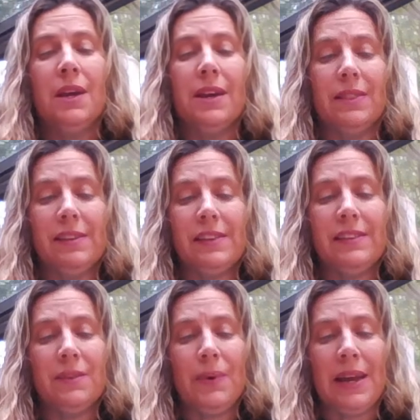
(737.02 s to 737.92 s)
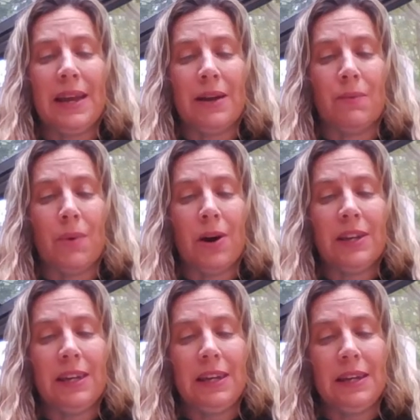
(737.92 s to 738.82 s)
"This is the way, walk
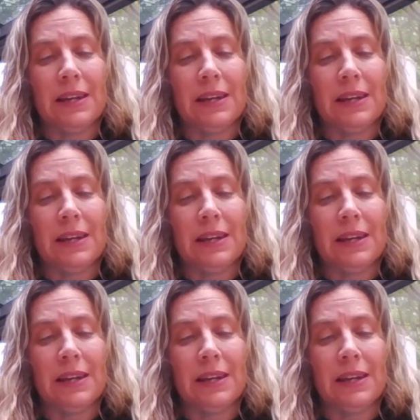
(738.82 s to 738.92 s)
ye in